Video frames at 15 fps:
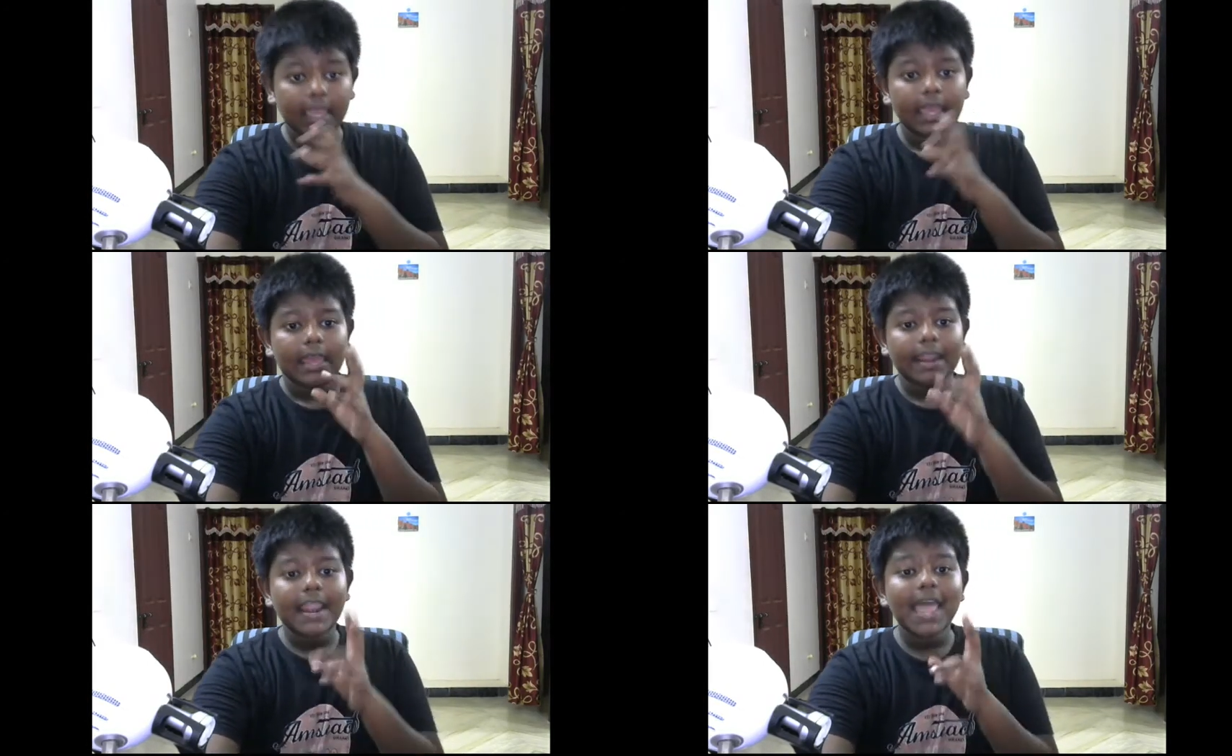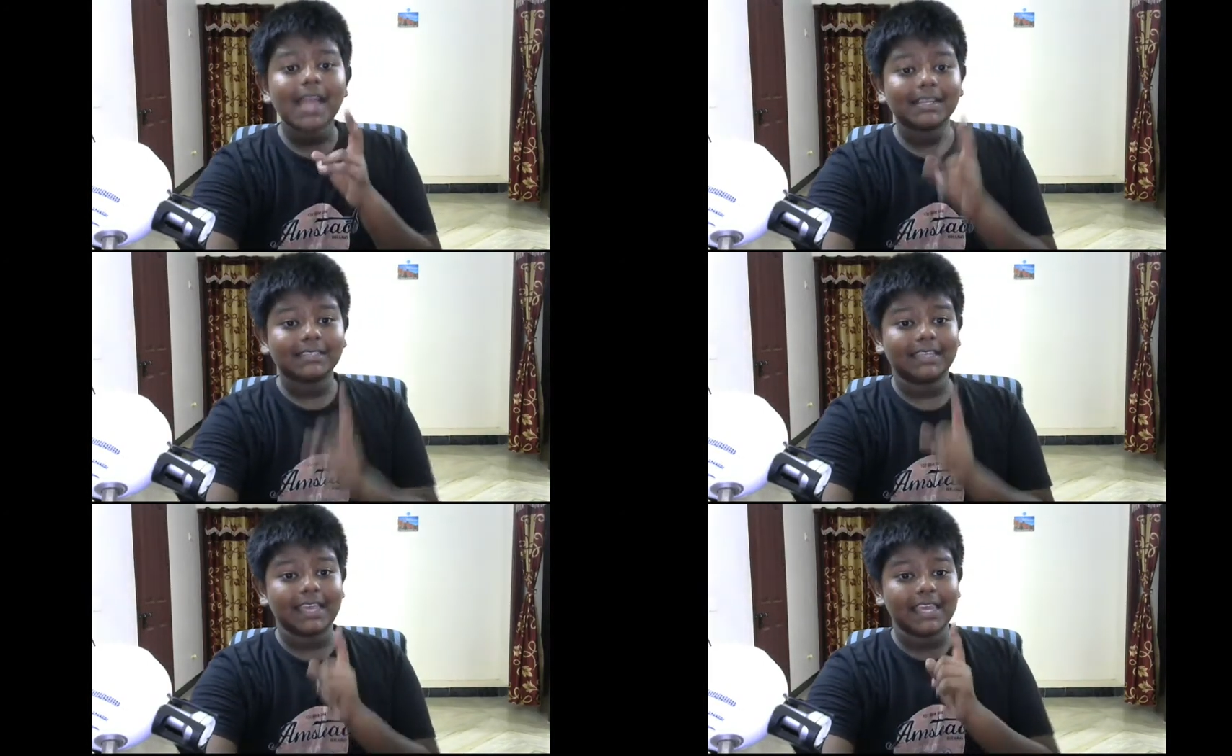
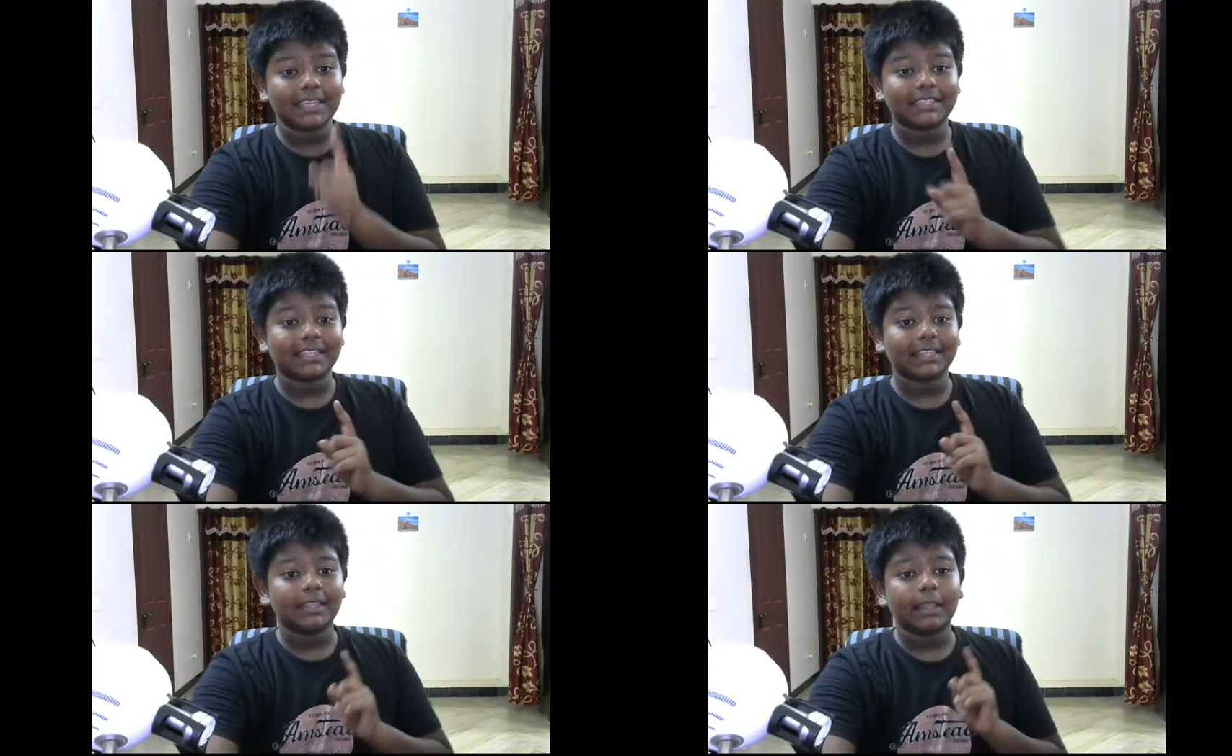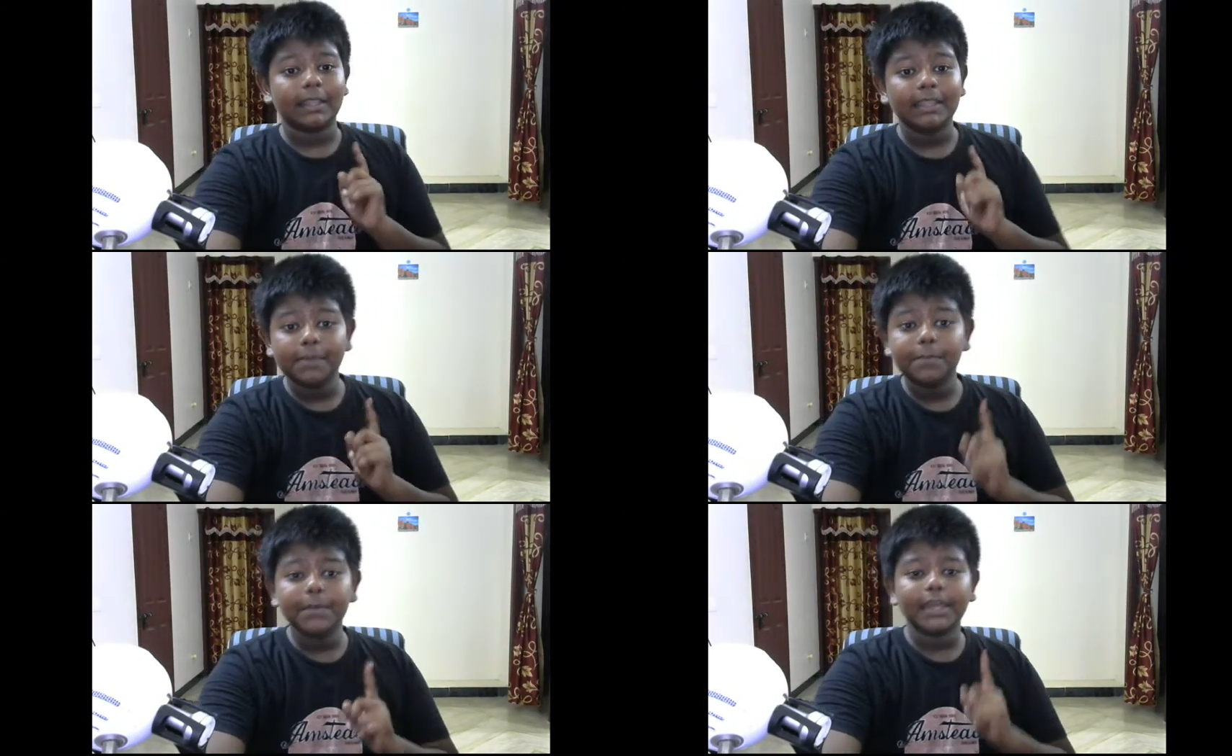Next is the
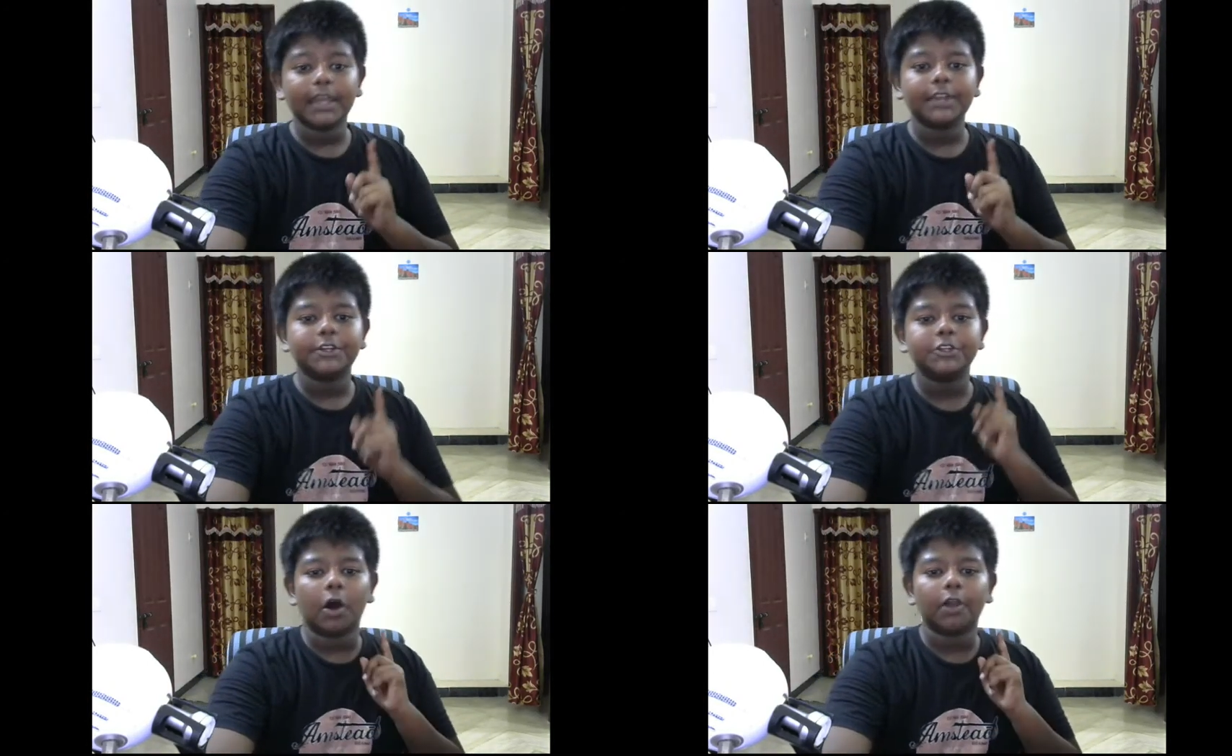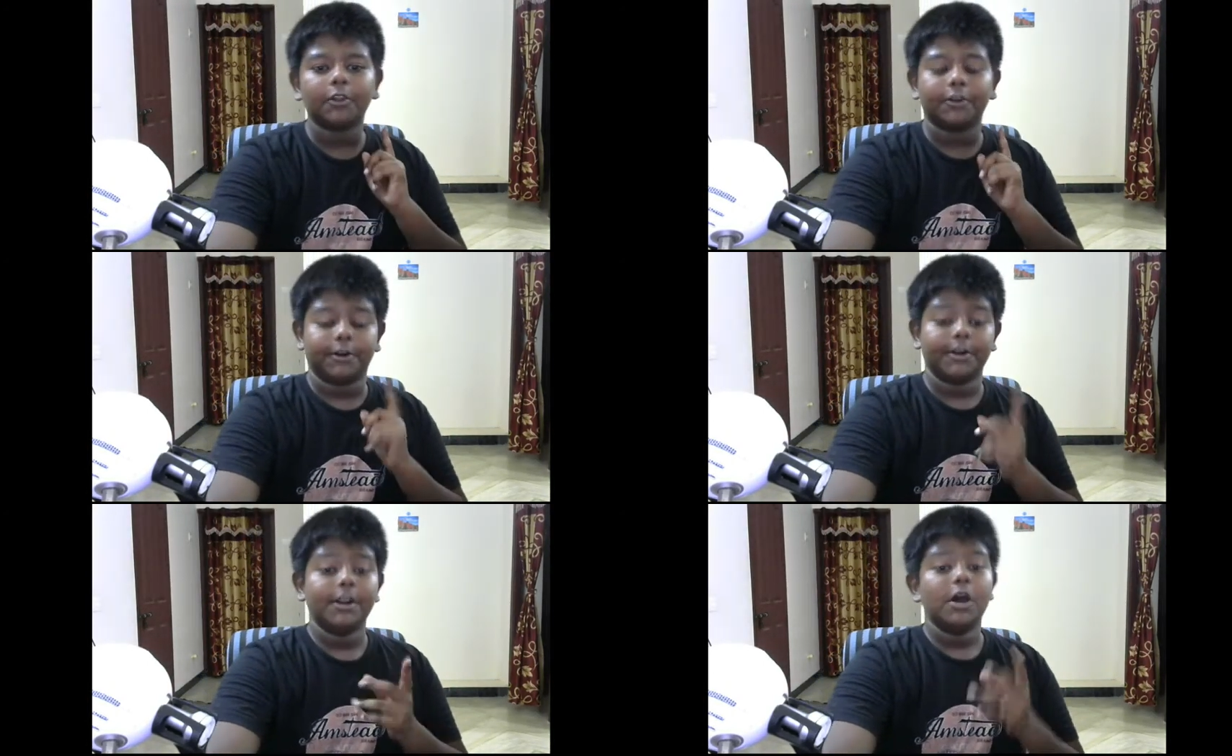Libyan
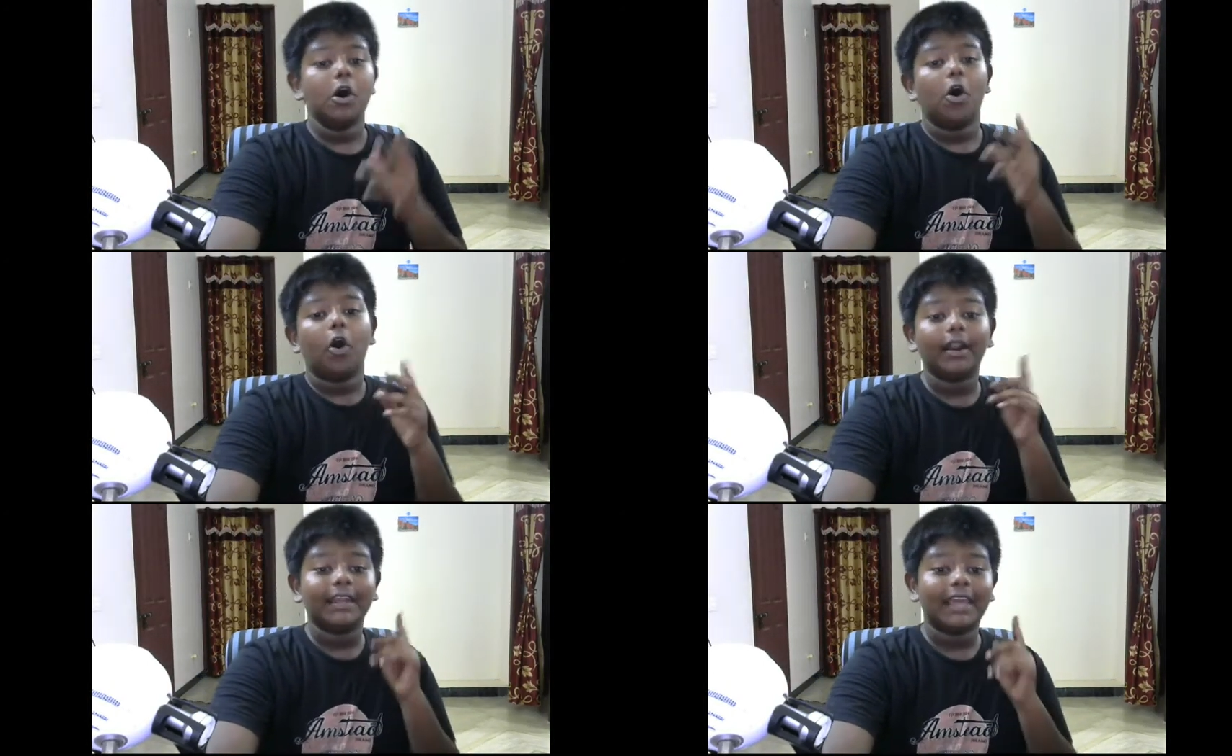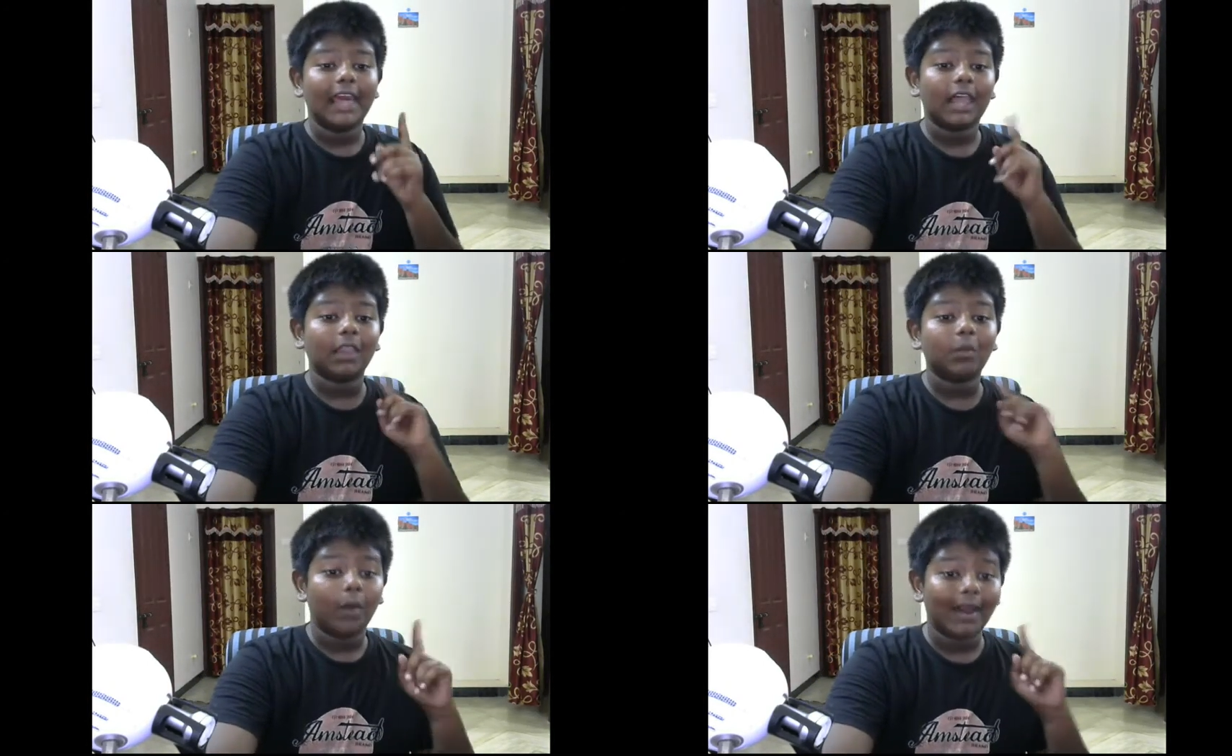Dollar, or
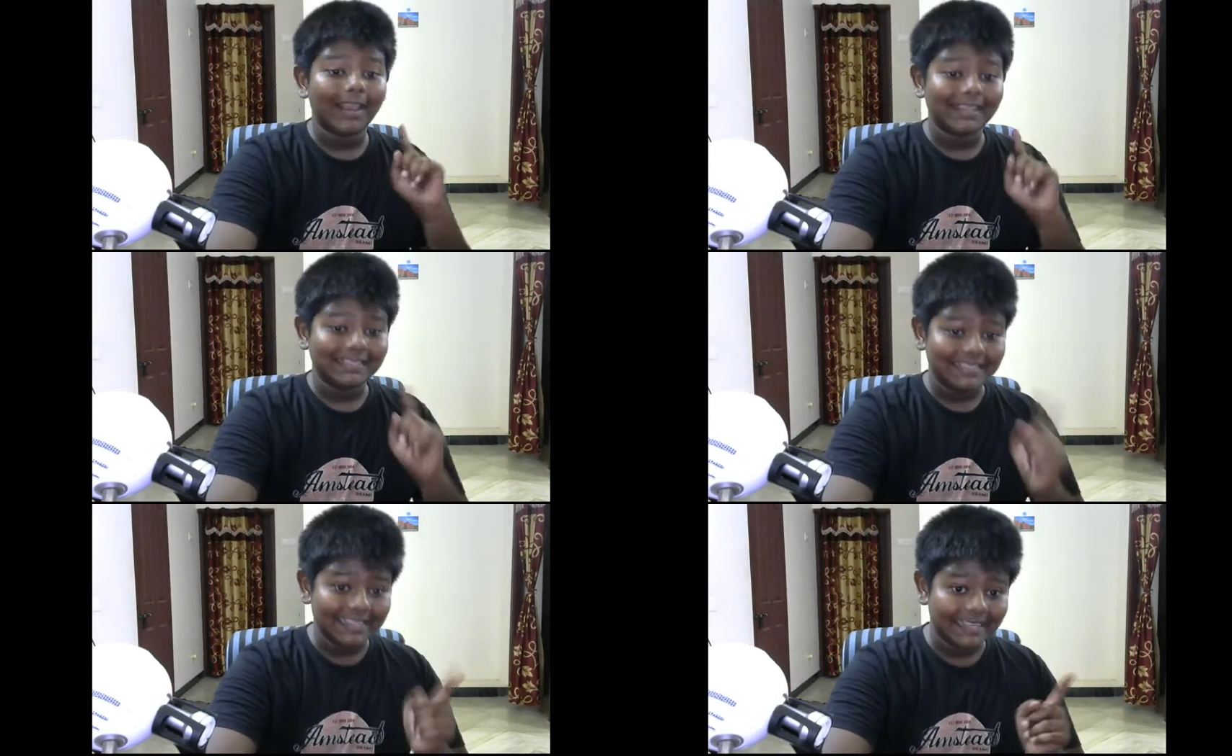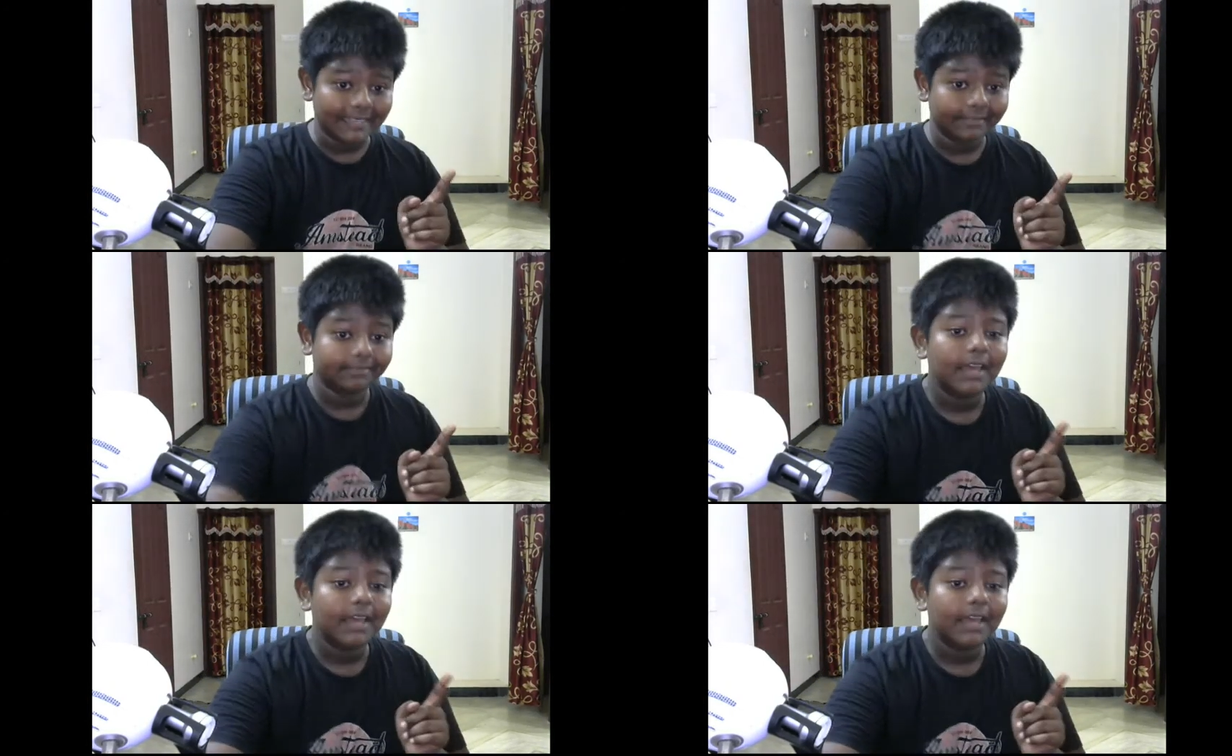LYD.